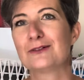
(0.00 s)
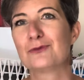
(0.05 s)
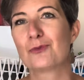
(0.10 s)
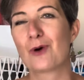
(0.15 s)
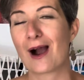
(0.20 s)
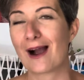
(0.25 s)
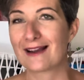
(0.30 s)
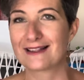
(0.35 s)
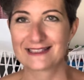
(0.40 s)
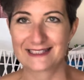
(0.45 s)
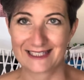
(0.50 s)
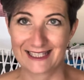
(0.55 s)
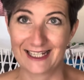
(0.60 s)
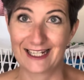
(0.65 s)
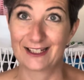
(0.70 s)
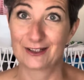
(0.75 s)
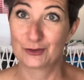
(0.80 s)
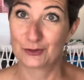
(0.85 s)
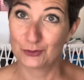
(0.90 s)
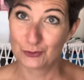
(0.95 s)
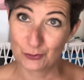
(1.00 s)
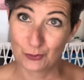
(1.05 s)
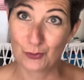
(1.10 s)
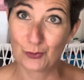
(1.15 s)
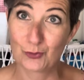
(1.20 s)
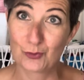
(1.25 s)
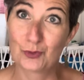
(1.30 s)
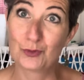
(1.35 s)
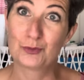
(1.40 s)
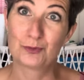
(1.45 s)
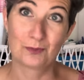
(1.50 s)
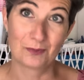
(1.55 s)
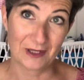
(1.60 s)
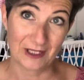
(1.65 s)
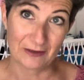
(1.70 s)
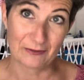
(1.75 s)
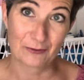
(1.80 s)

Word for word: wise thing to do would be,